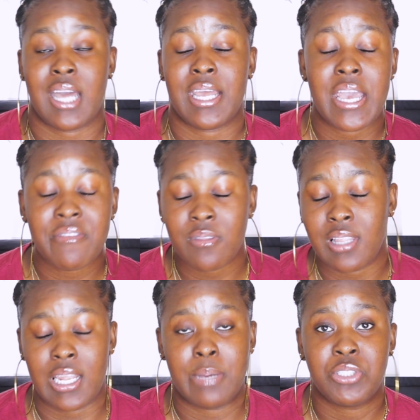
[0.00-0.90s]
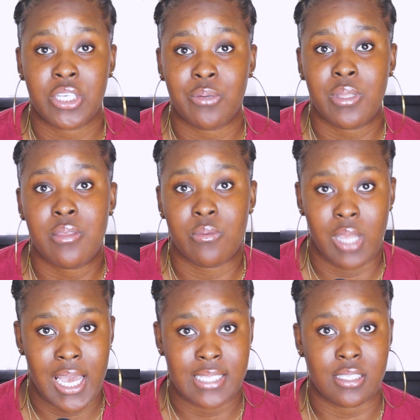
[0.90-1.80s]
And everything that I'm sharing with
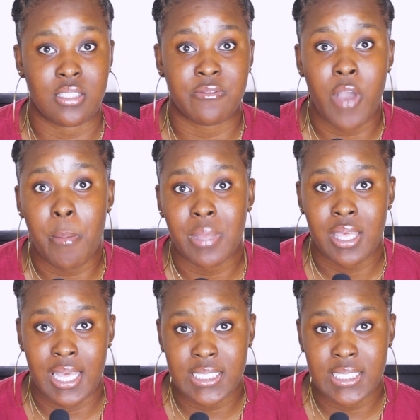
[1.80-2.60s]
you guys is from